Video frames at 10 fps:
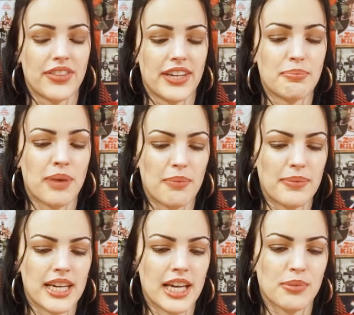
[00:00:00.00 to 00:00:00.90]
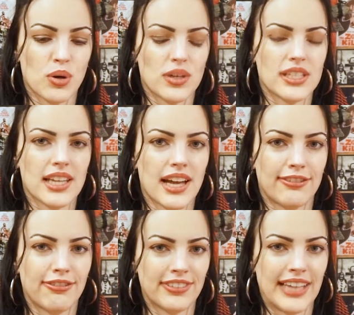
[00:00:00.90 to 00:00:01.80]
the puppy kibble was a
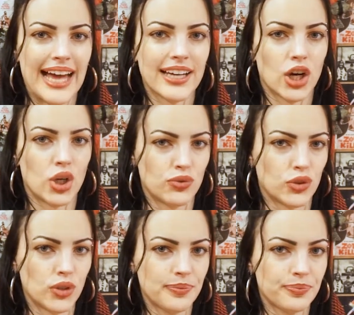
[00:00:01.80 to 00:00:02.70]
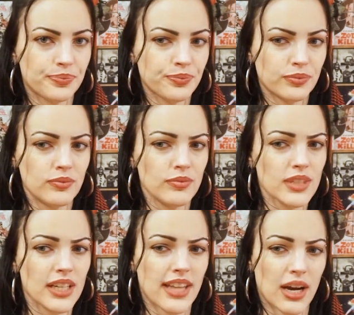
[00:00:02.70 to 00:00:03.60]
flat oval
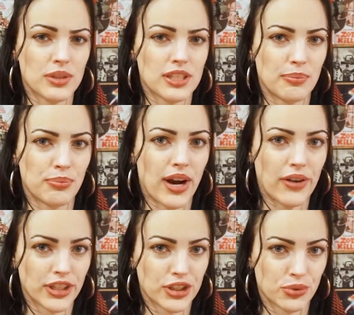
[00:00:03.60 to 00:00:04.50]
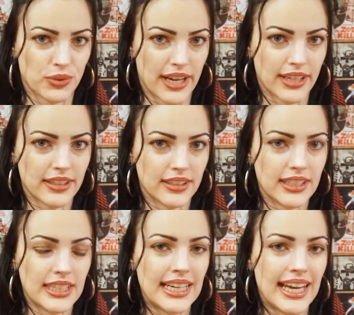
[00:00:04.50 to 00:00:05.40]
that was a brownish red,
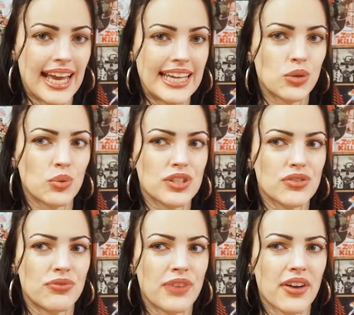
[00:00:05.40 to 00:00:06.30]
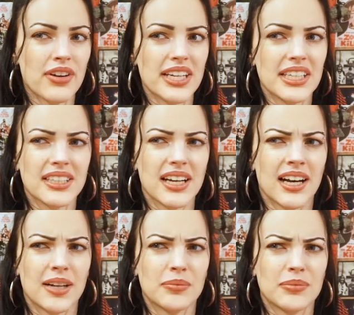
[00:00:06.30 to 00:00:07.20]
and it was very
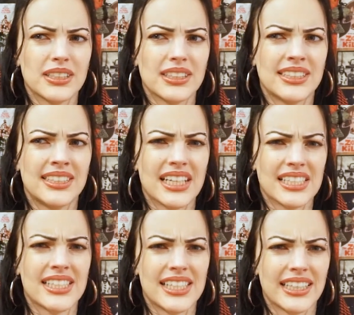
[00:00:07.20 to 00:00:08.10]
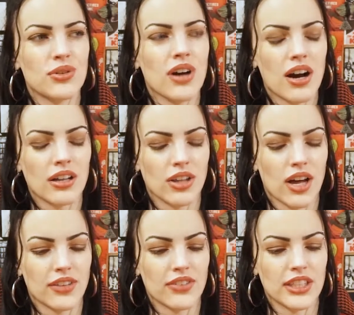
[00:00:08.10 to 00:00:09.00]
dusty. Got a
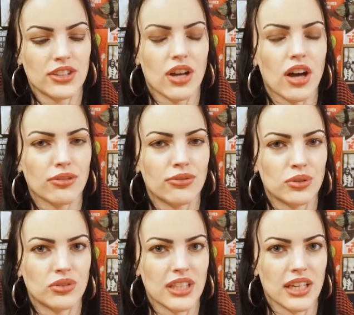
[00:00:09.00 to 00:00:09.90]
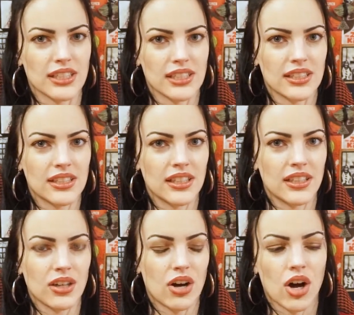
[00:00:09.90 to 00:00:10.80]
lot of the dog food dust
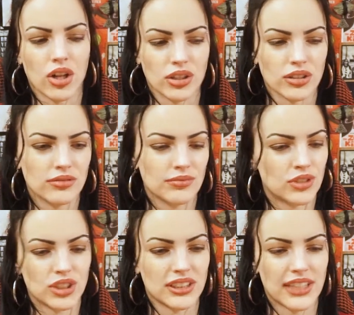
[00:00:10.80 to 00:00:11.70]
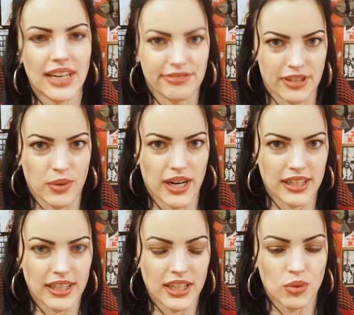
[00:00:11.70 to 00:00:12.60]
all just everywhere,
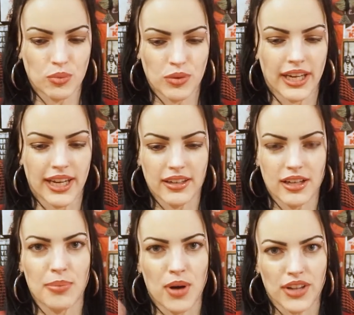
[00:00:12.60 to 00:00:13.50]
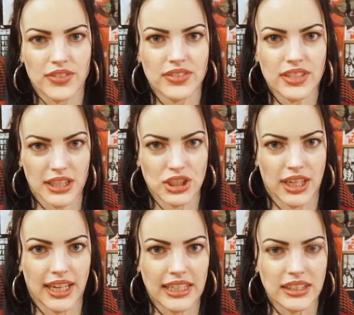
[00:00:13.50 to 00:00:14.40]
like upon
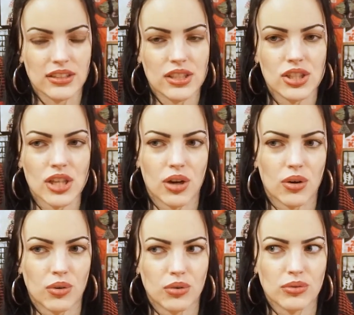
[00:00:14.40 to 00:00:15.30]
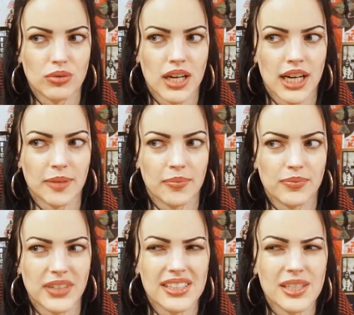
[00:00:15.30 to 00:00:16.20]
touching it. So
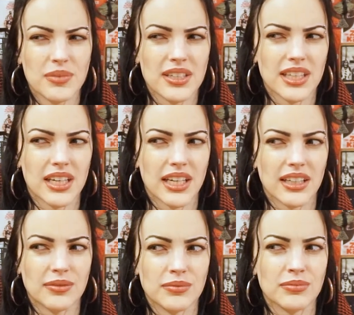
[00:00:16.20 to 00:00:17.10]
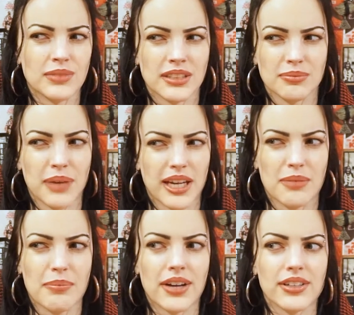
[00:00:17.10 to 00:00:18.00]
that's something that by
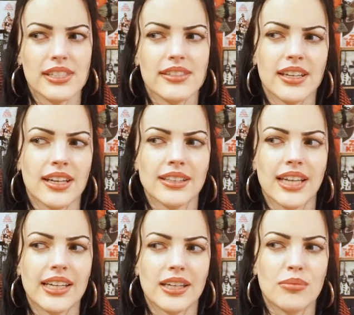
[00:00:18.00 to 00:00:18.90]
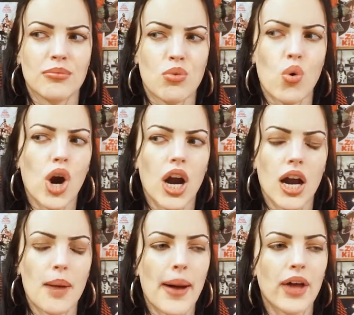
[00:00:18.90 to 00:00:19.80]
comparison, that I like more
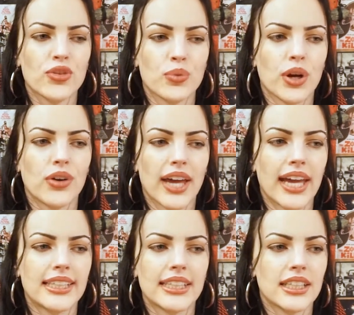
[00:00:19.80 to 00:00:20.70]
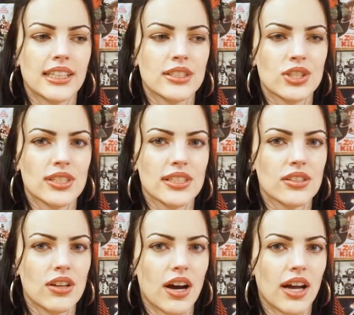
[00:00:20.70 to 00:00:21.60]
about the Royal Canin. It's just
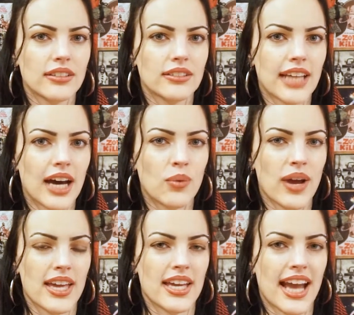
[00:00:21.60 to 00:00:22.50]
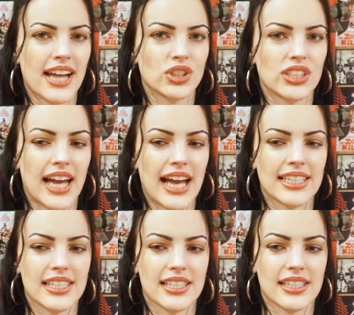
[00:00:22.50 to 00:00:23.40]
not that way. It actually
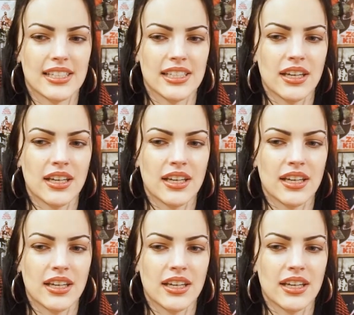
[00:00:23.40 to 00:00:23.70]
has this